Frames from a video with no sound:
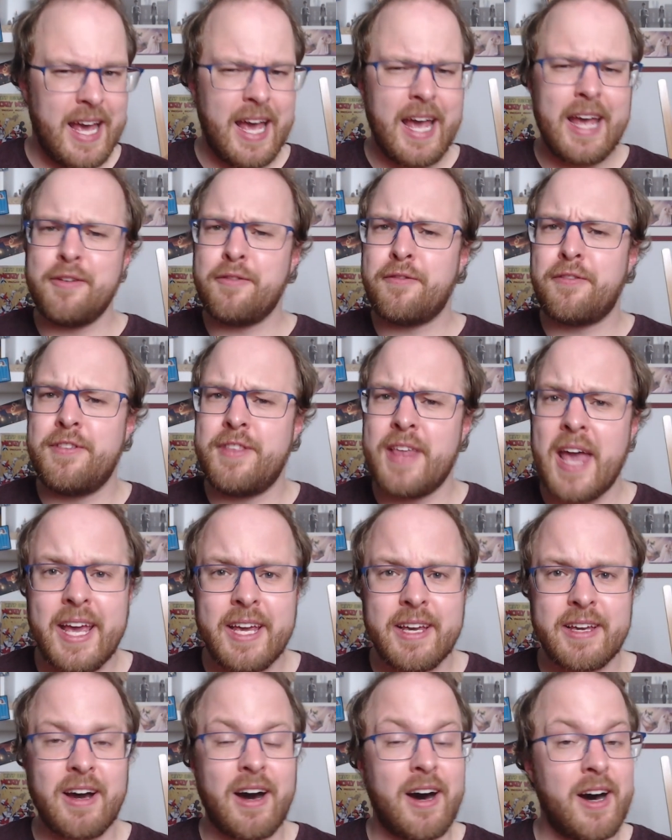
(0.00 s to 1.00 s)
If they
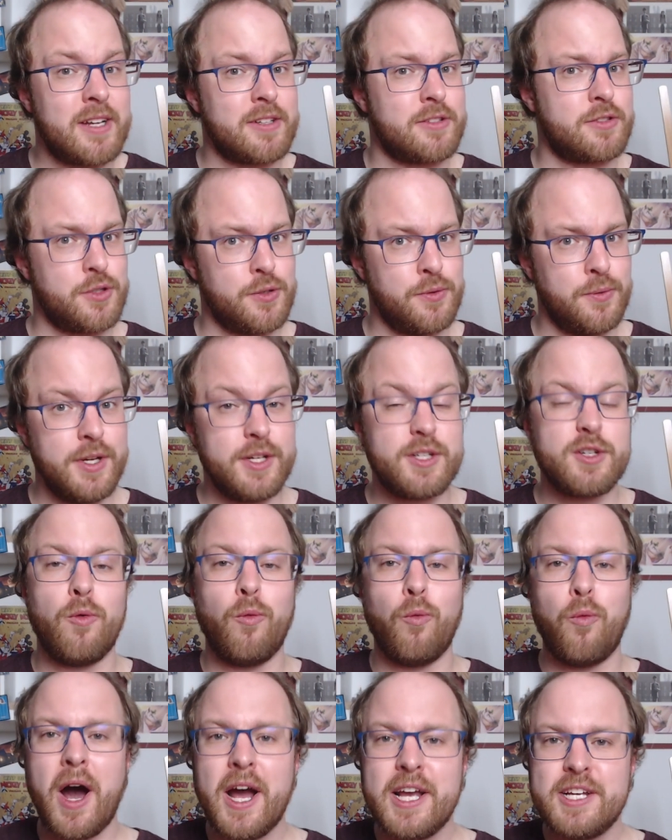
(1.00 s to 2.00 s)
can't do it,
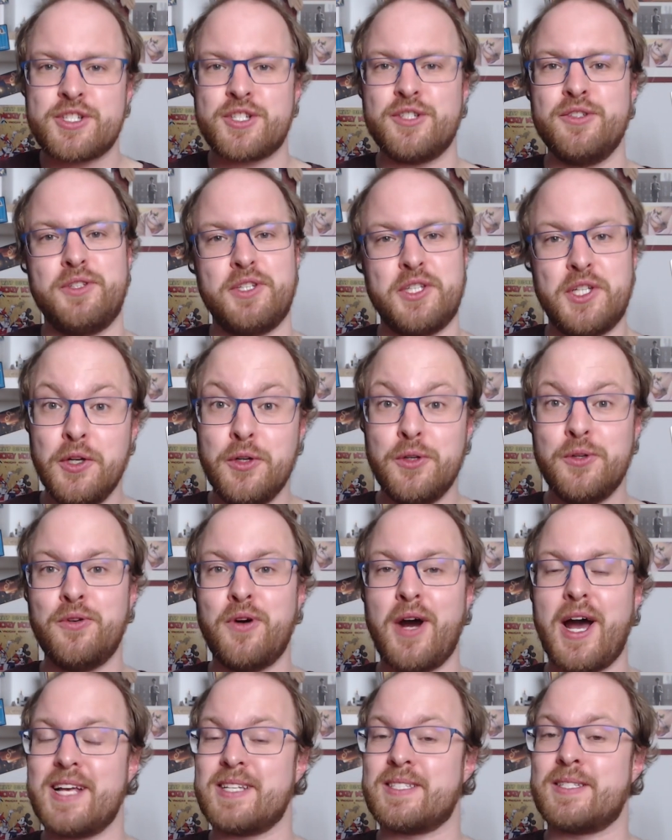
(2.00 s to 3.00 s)
why should you
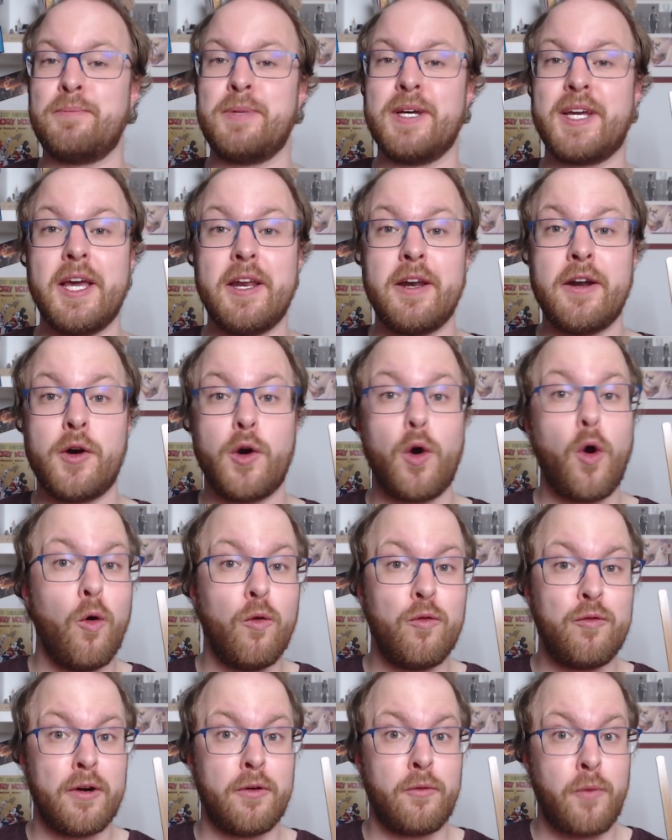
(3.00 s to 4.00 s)
as a beginner
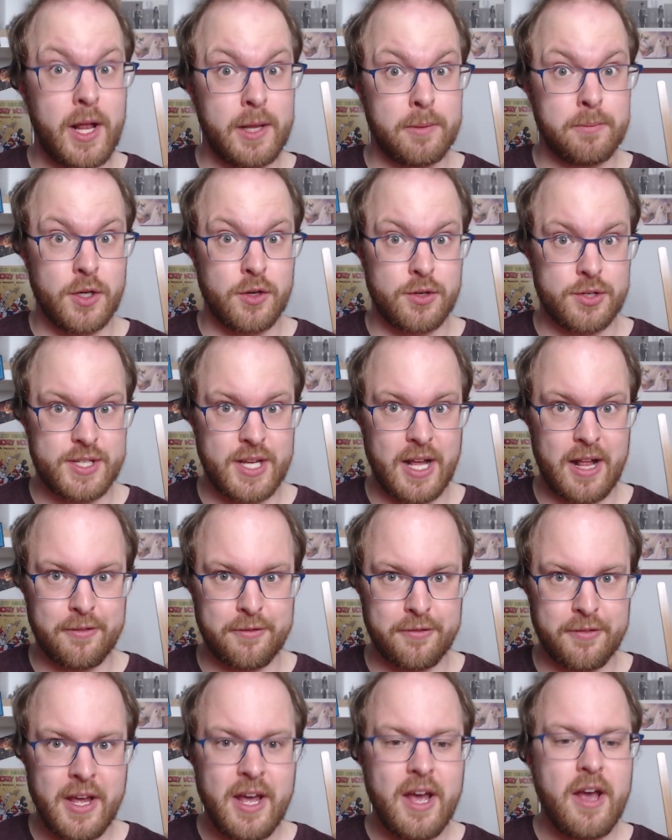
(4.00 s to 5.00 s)
overwhelm yourself?